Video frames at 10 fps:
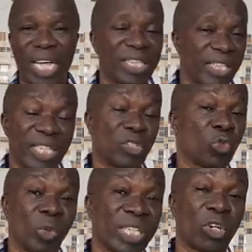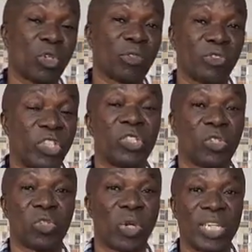And this is what the cross of
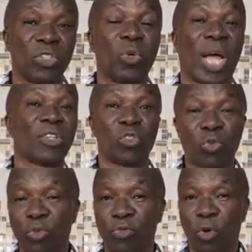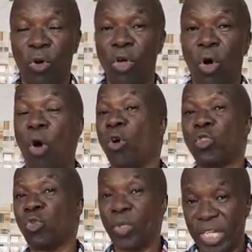Jesus Christ, you know, has stood for
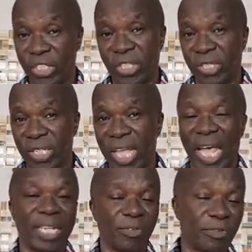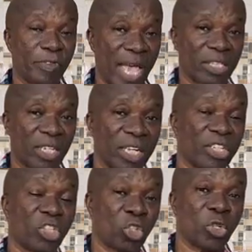all through ages. And in fact,
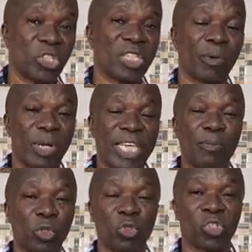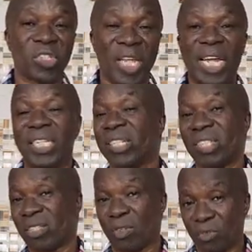the churches that were able to stand the
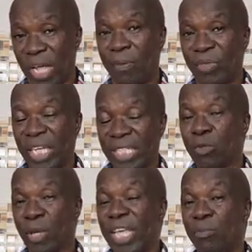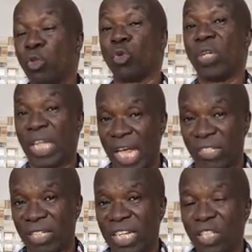test of time, that were able to
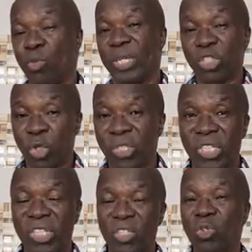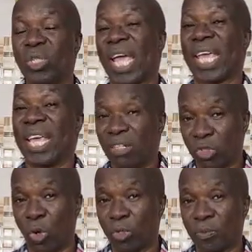last, they were churches, you know, that
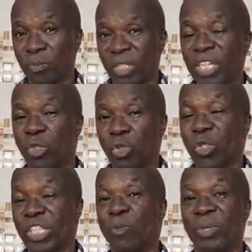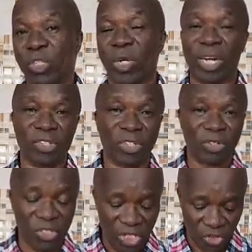held on, you know, to these major
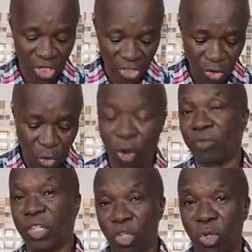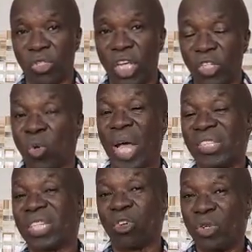characteristics, you know, of the cross. So
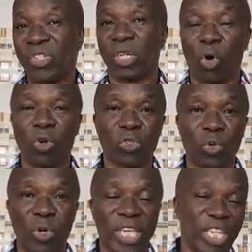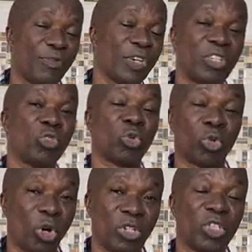as a Christian also, if you're going to
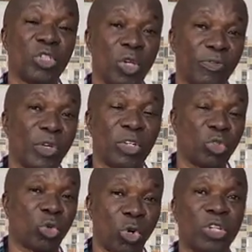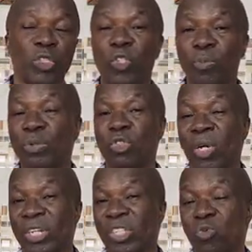run your
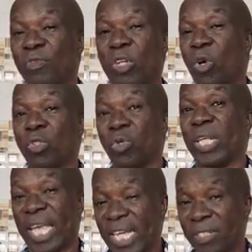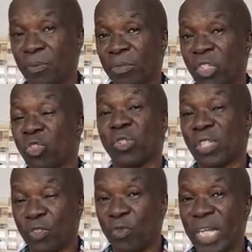spiritual swiftly unto the end,
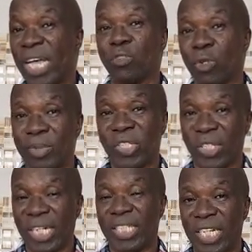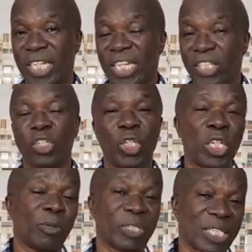successfully, and to remain standing, then you've
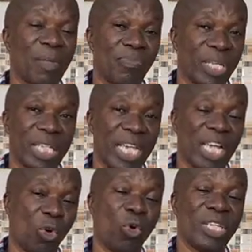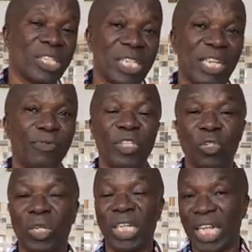got to be somebody who is living
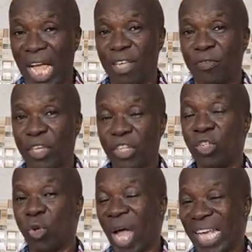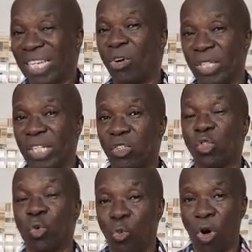your life, you know, according
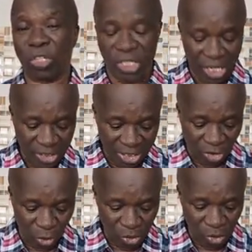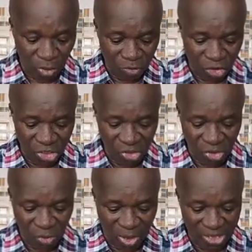to what the cross of
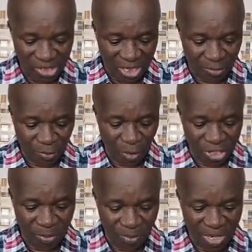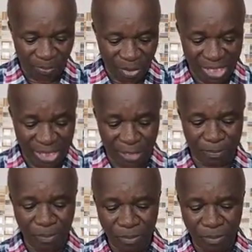Jesus Christ stands for. Amen. Praise God.